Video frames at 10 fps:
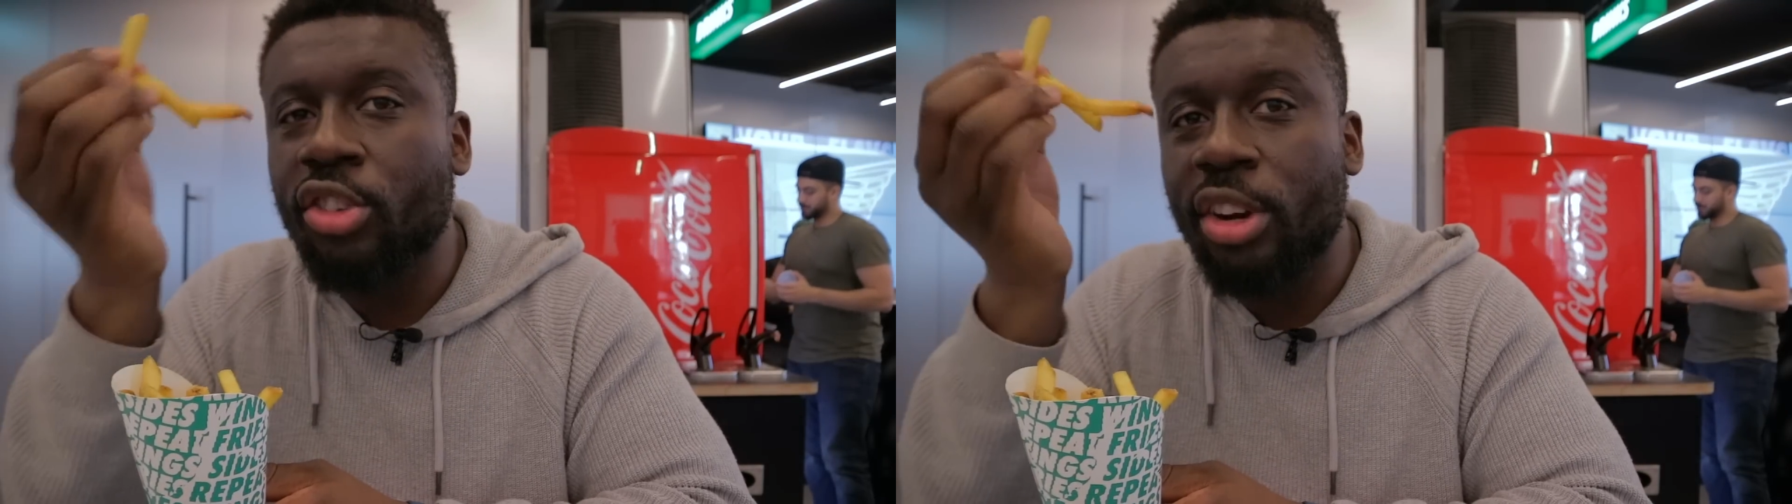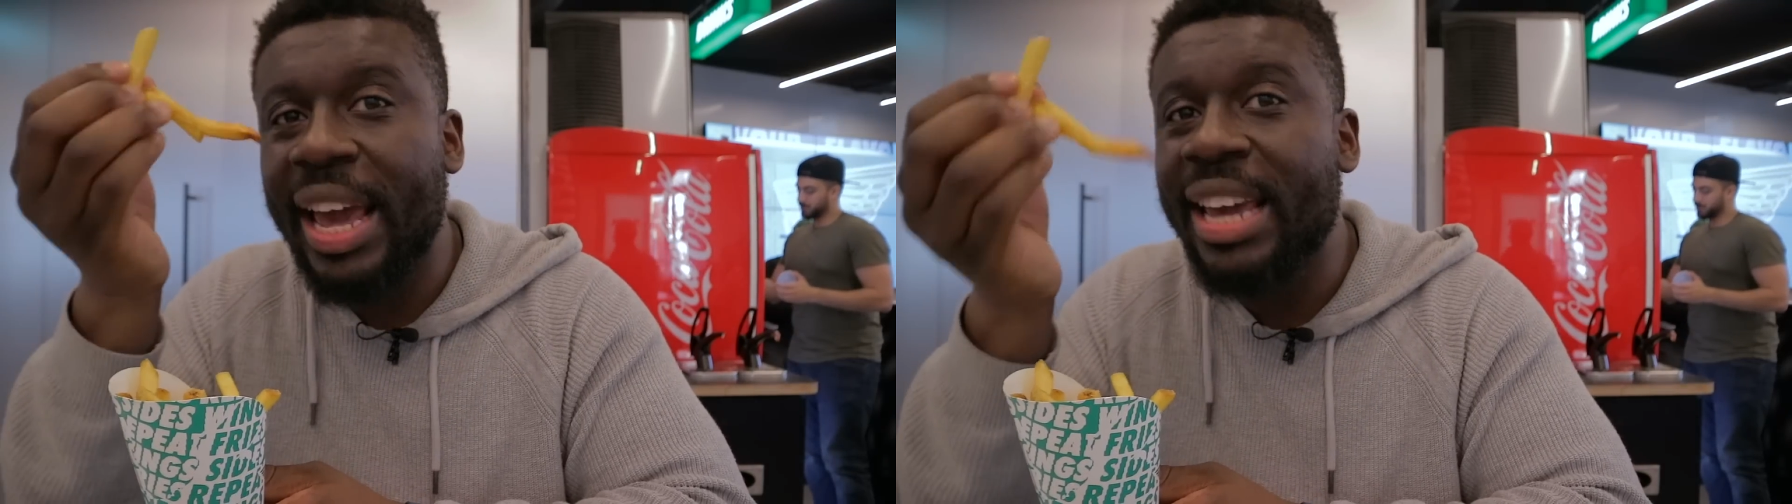I
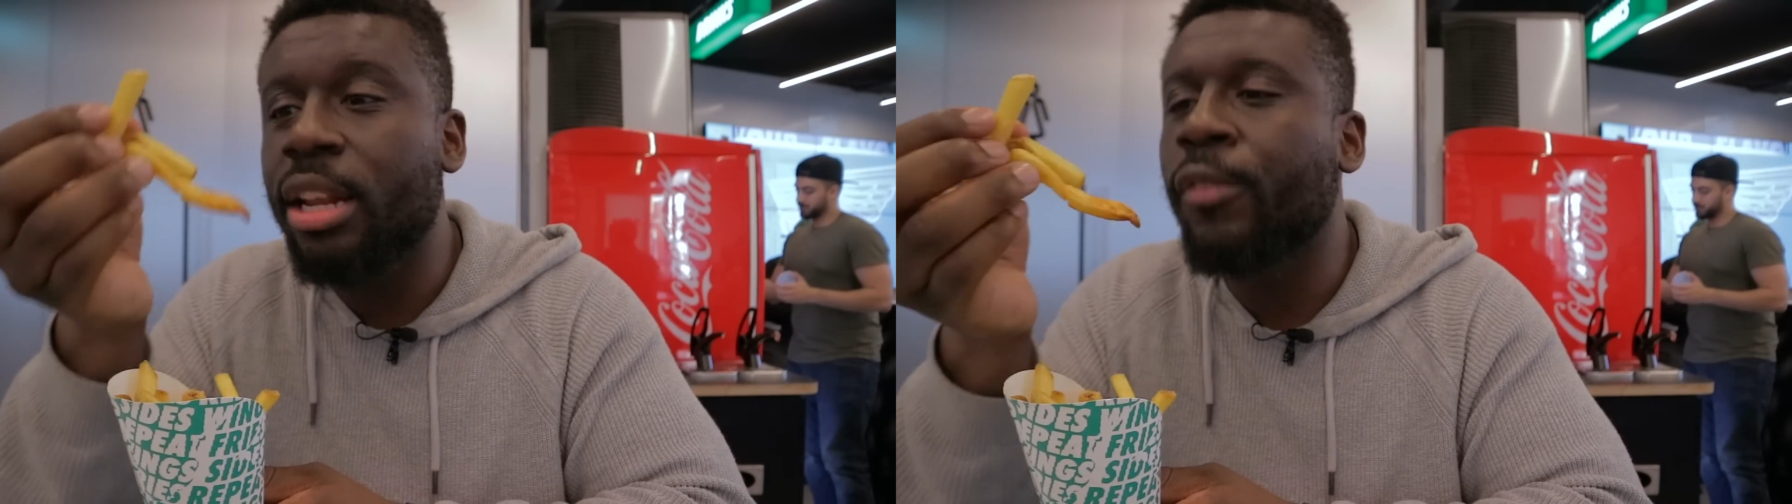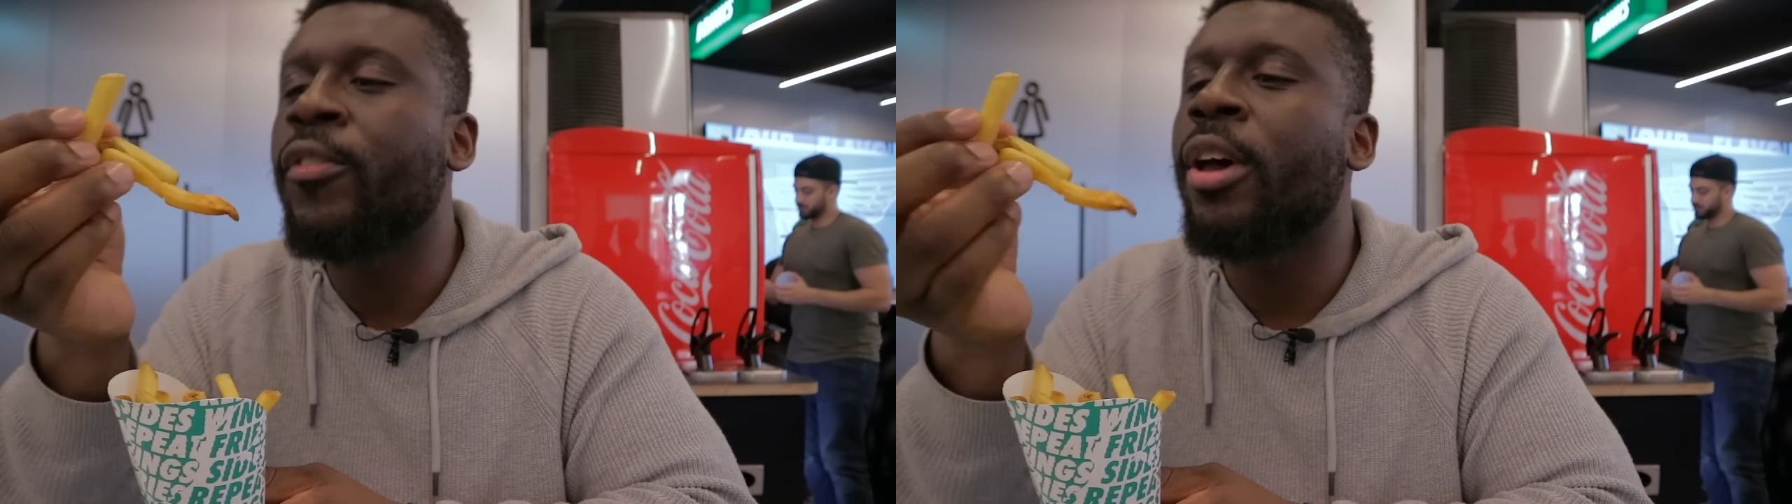should have ate
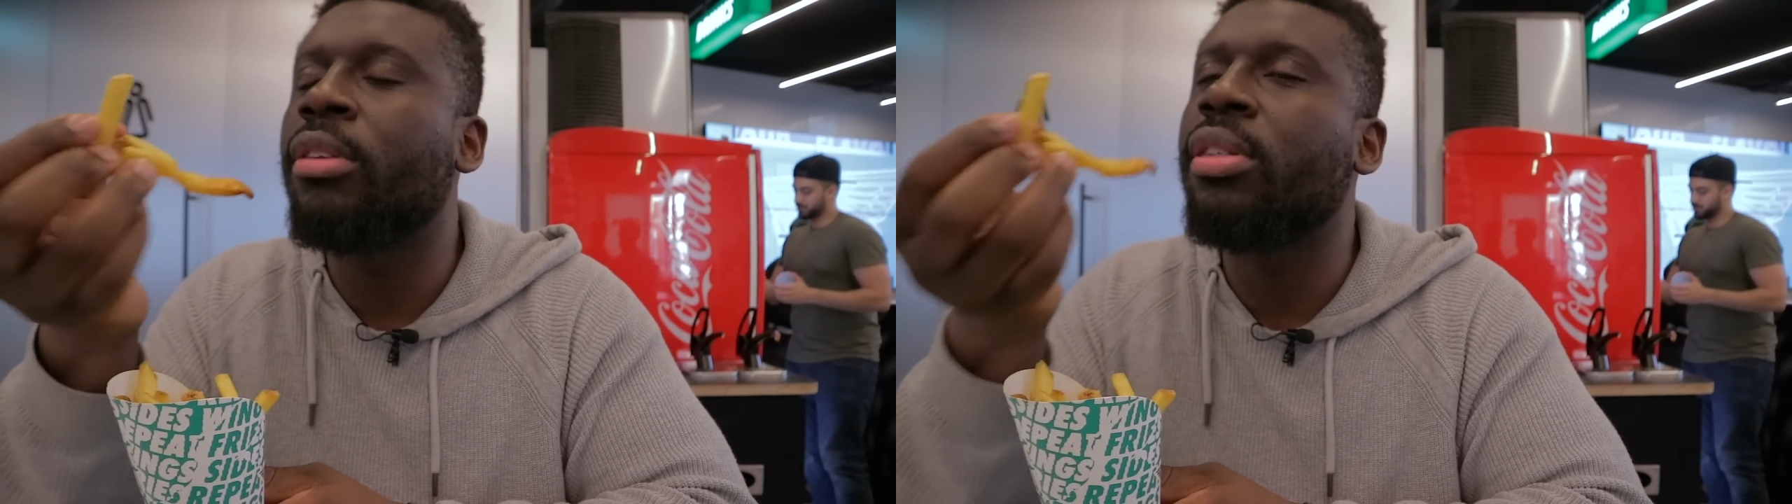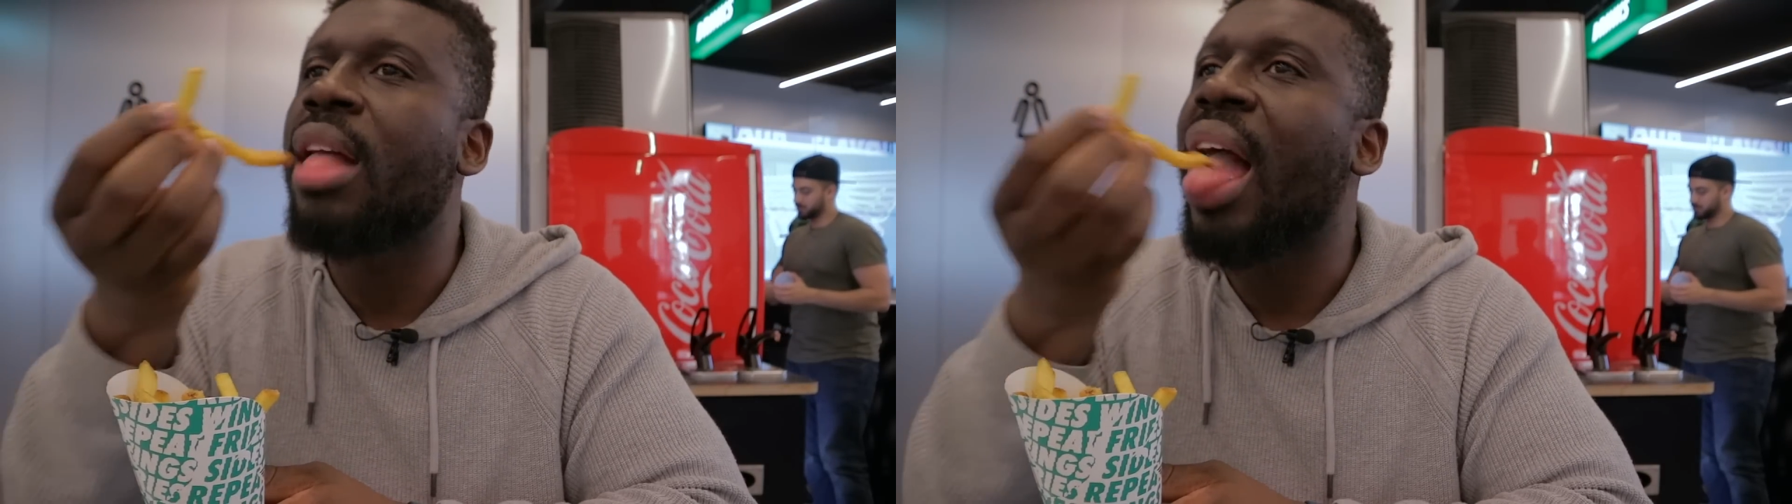this
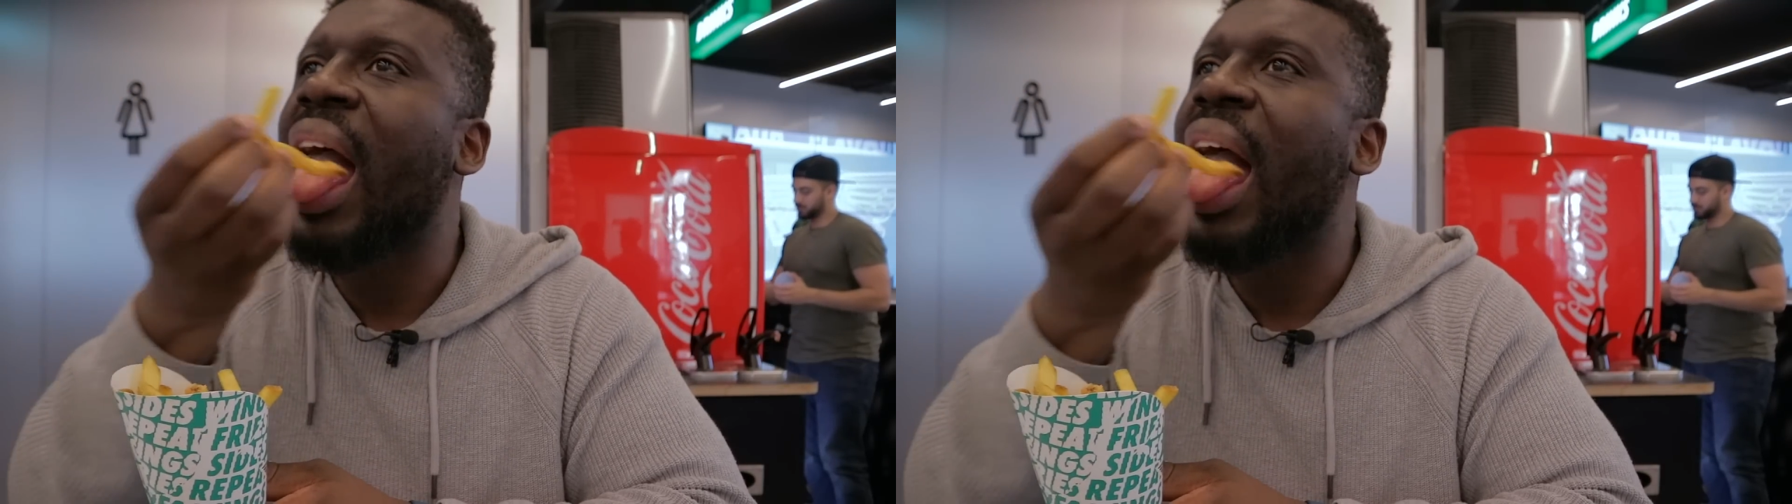first.